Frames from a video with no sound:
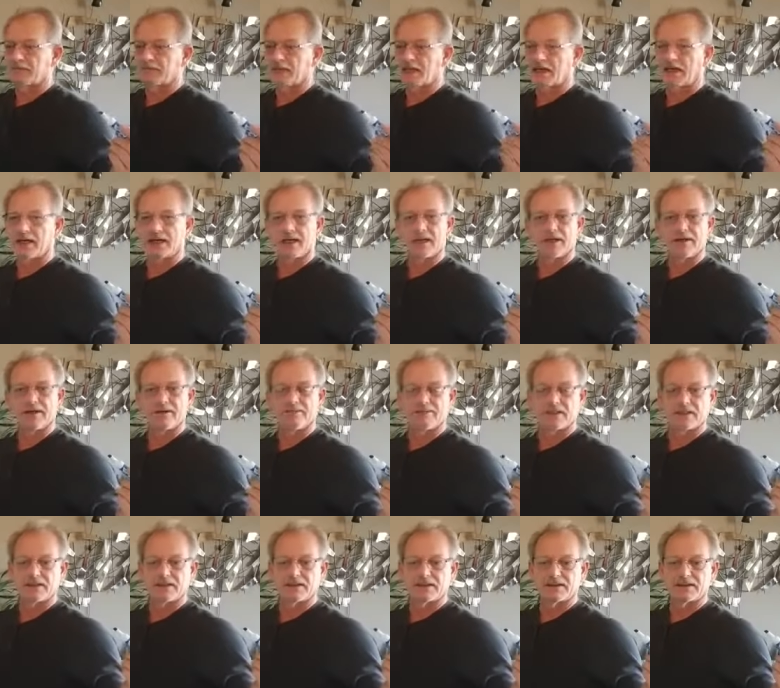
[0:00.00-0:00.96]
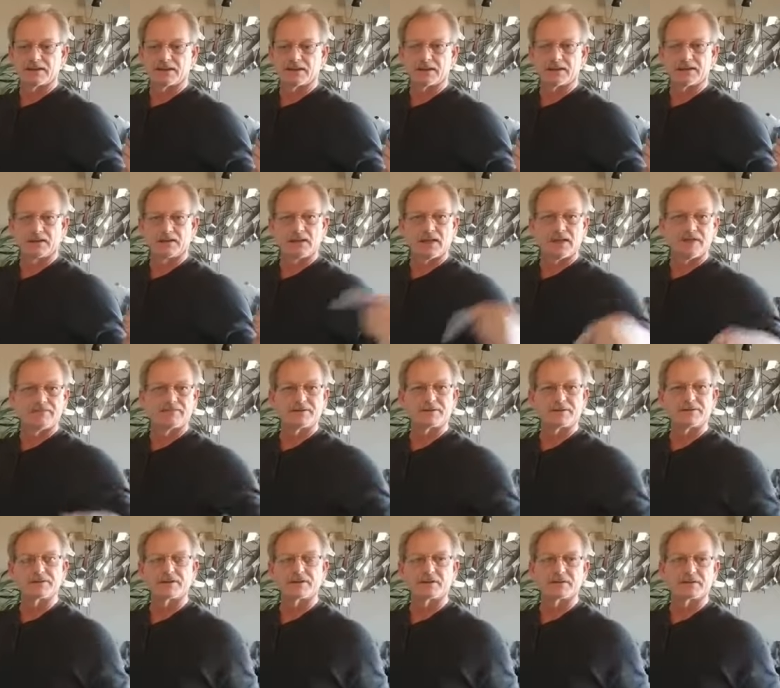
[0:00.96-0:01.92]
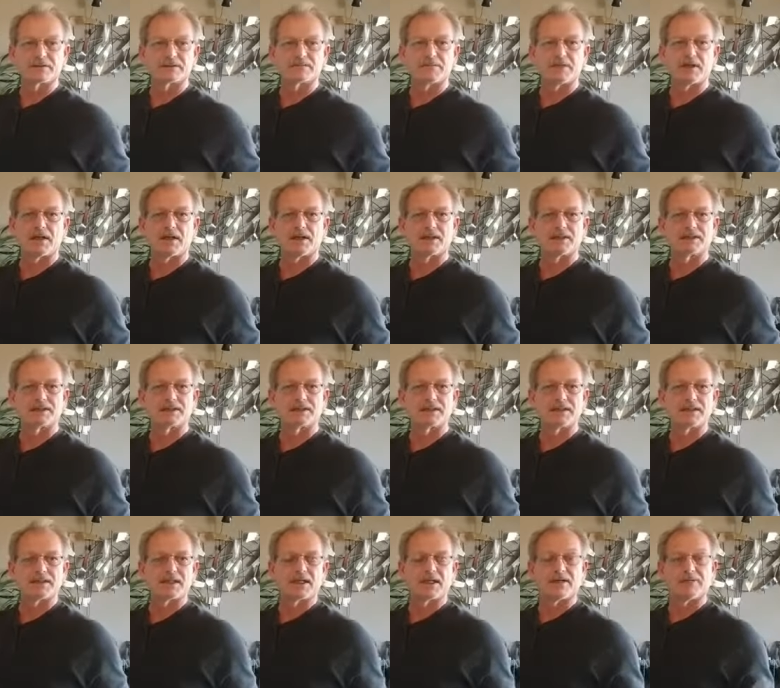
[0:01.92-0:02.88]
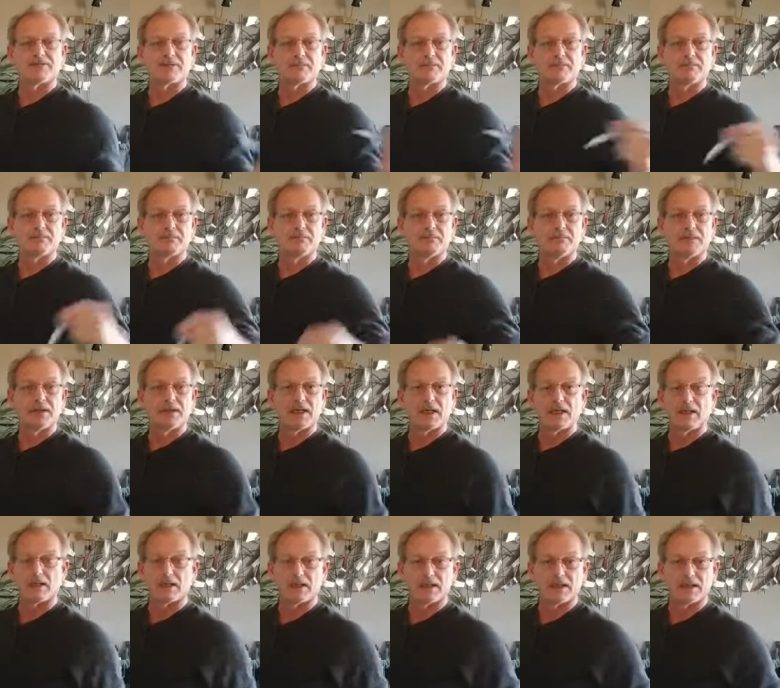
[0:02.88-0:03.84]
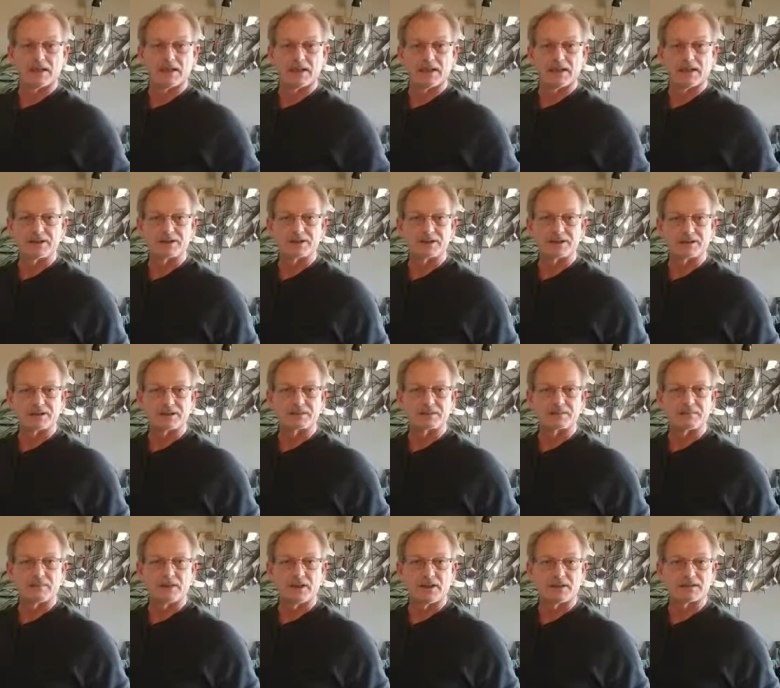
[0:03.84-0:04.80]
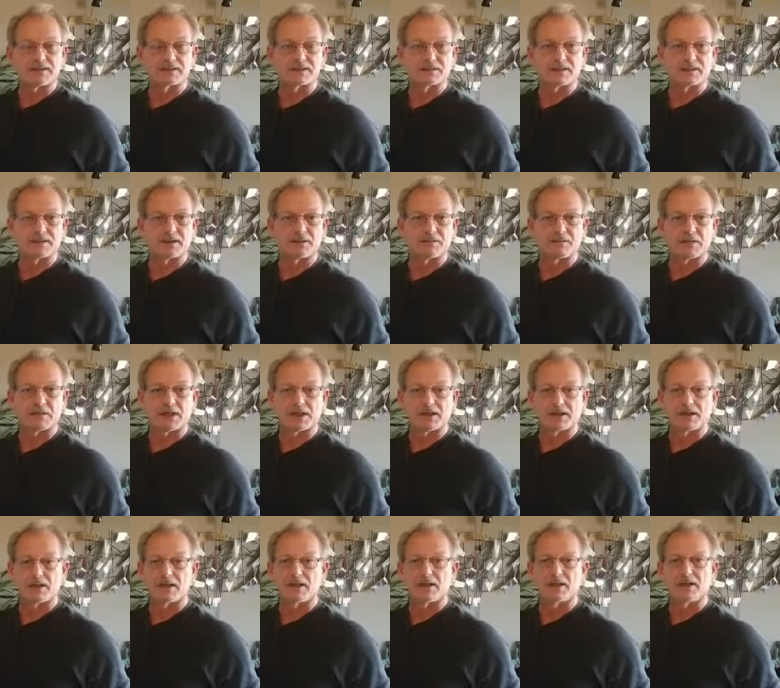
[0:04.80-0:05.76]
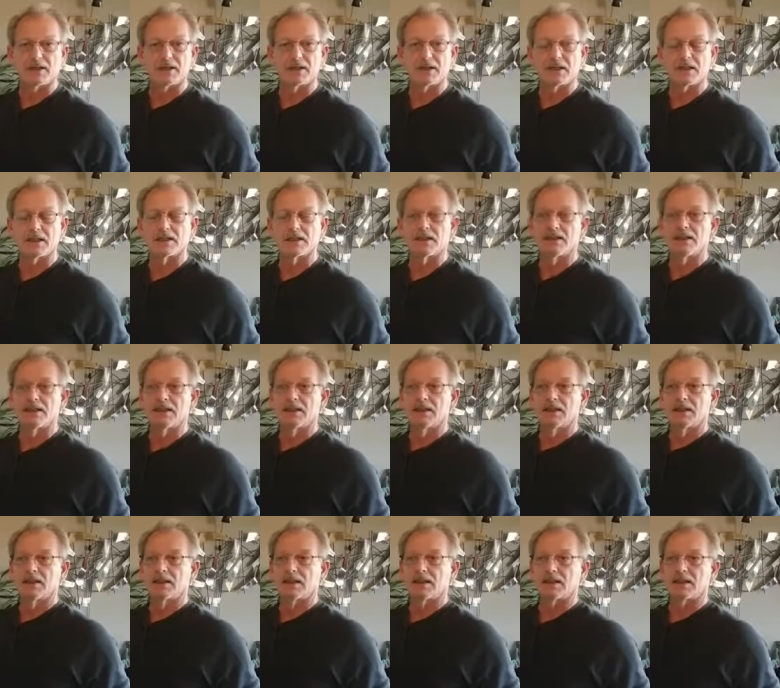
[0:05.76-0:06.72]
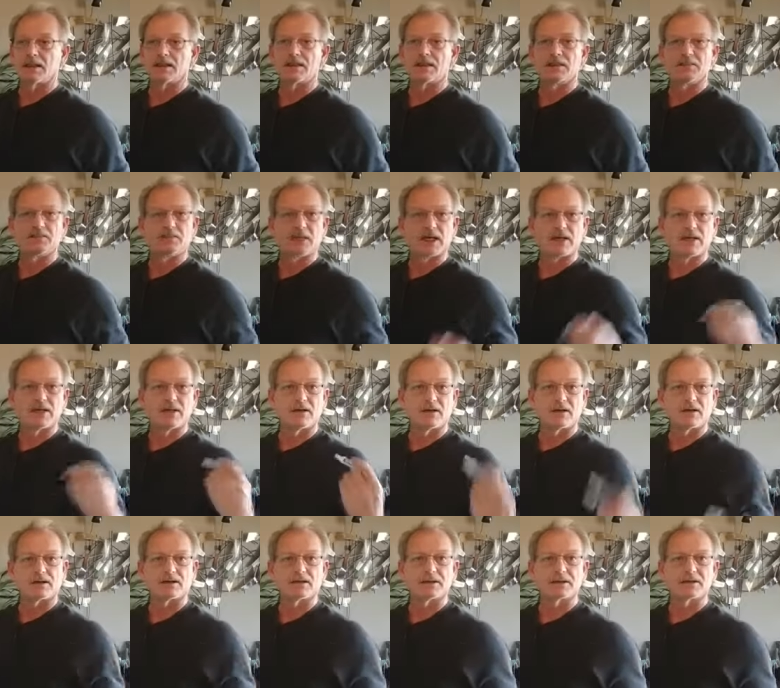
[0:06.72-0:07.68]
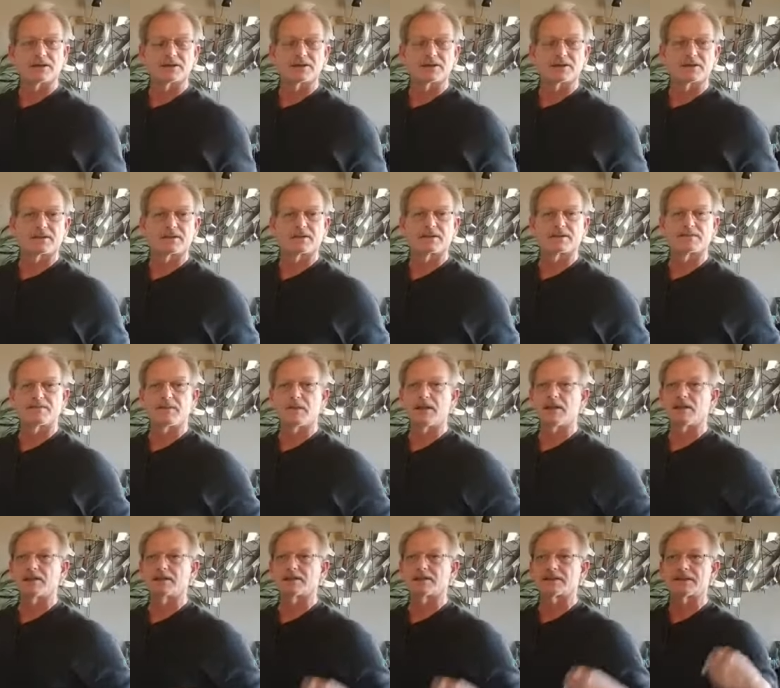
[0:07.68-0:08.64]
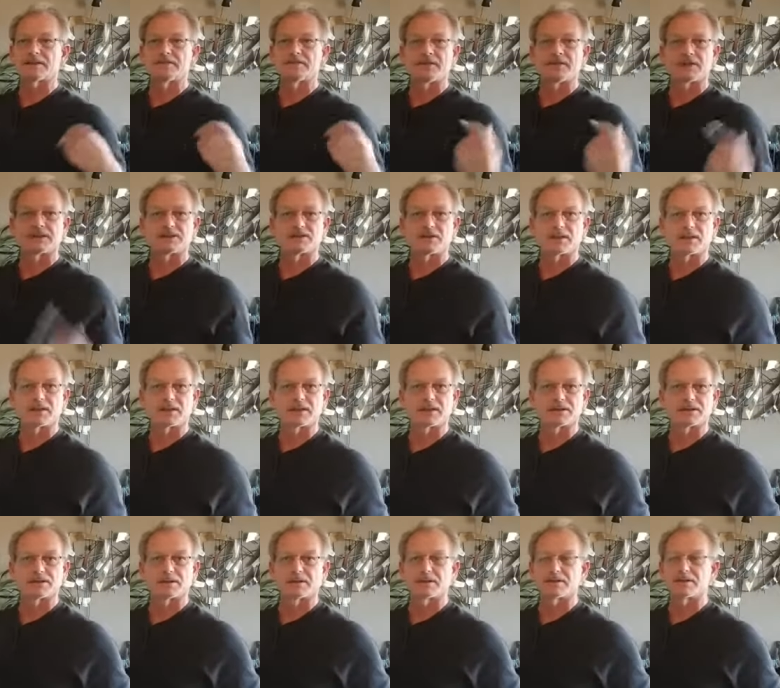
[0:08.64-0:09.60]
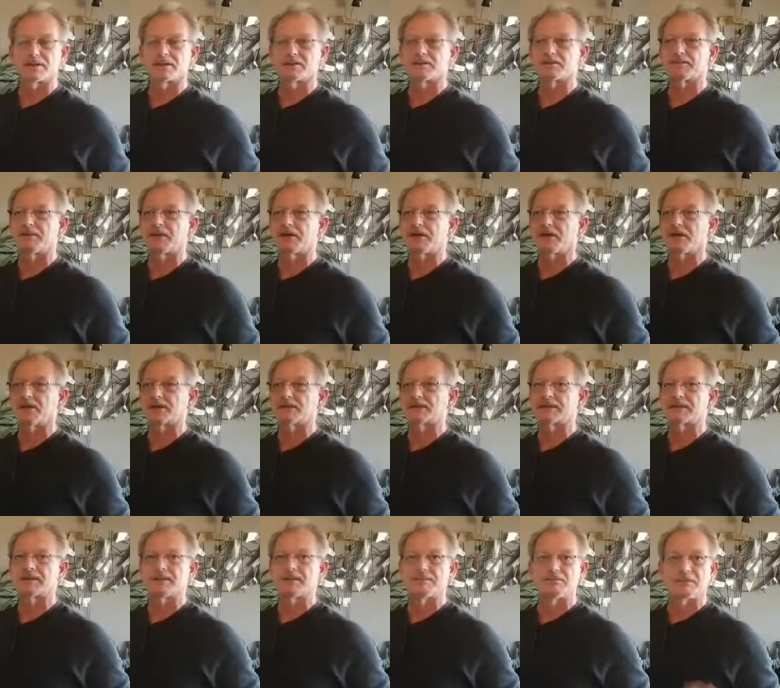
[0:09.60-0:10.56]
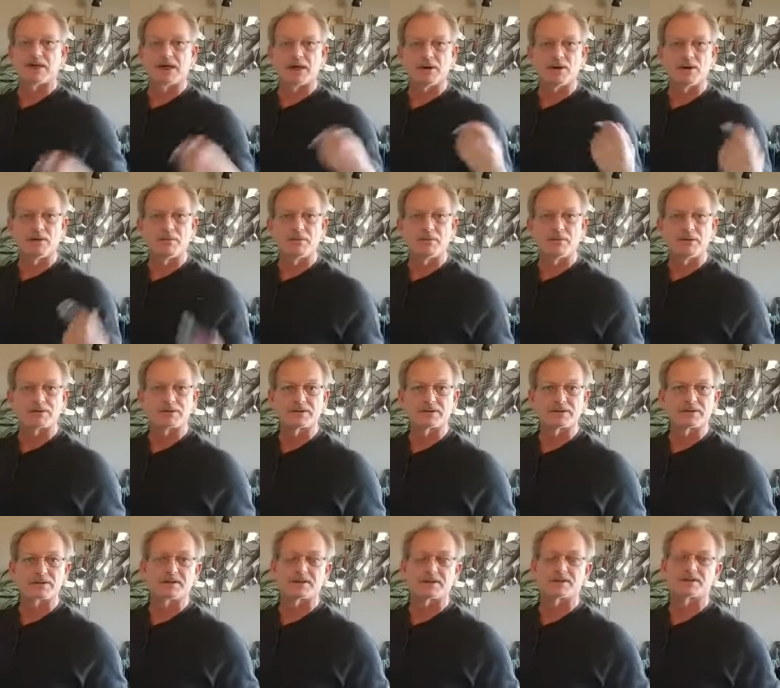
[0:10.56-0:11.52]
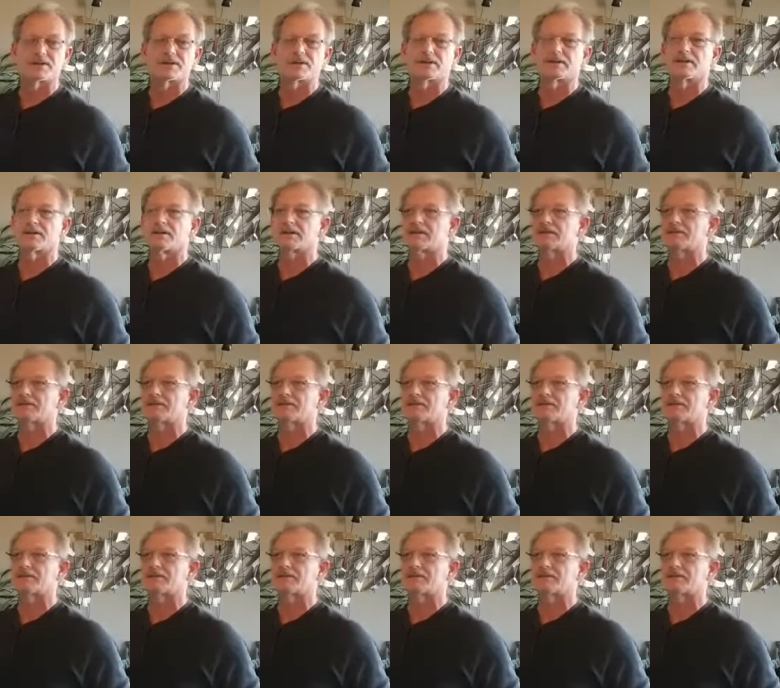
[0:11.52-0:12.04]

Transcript: I have a life insurance policy. I have a insurance policy on my dog, my car insurance policy, my truck insurance policy, my homeowner's insurance